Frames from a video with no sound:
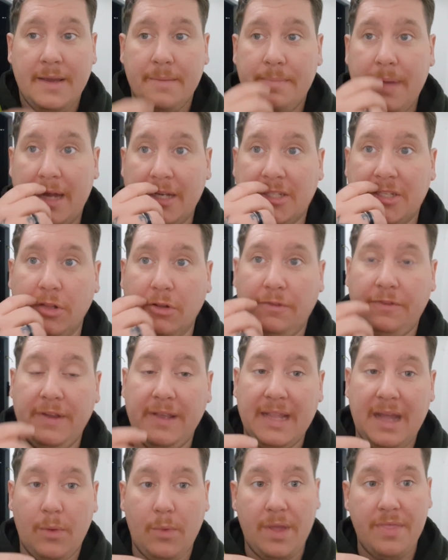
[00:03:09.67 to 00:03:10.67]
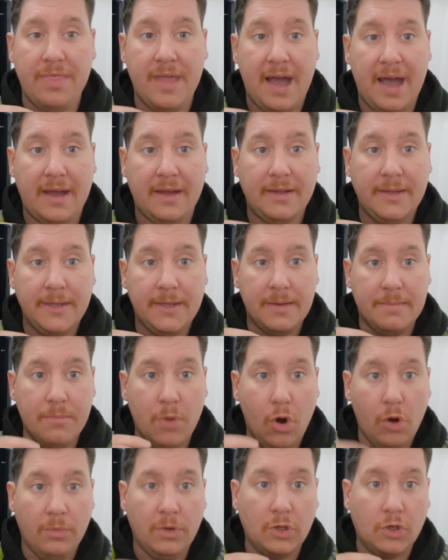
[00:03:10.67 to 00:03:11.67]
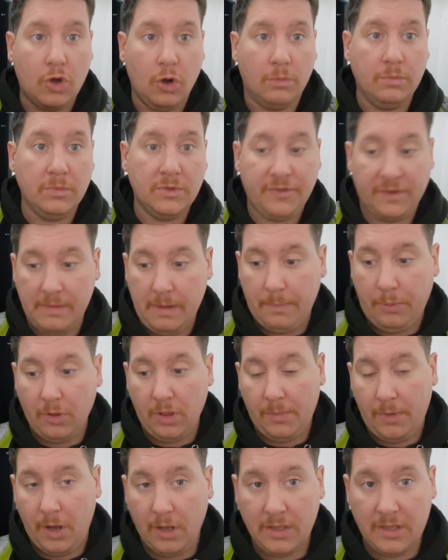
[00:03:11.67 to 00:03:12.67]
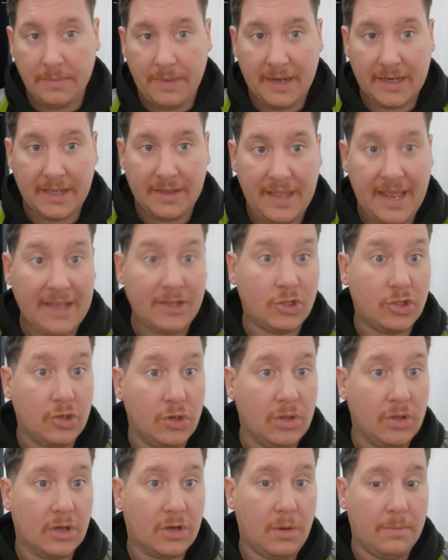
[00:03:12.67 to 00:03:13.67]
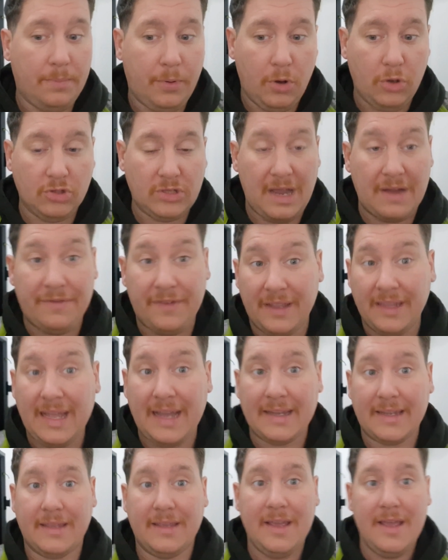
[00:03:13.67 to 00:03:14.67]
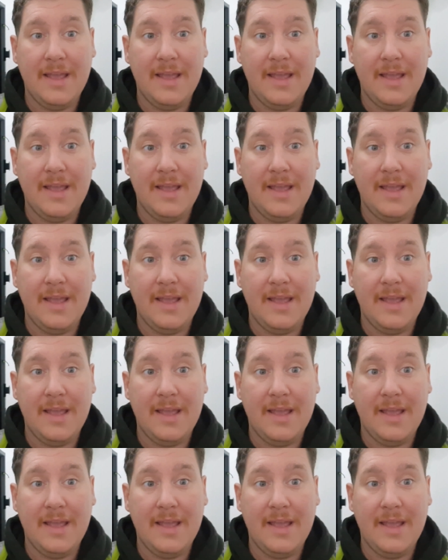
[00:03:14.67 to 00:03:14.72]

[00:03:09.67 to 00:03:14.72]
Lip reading: But I still feel like when that moment comes for him to put the ball in the back of the net and show that composure, I feel like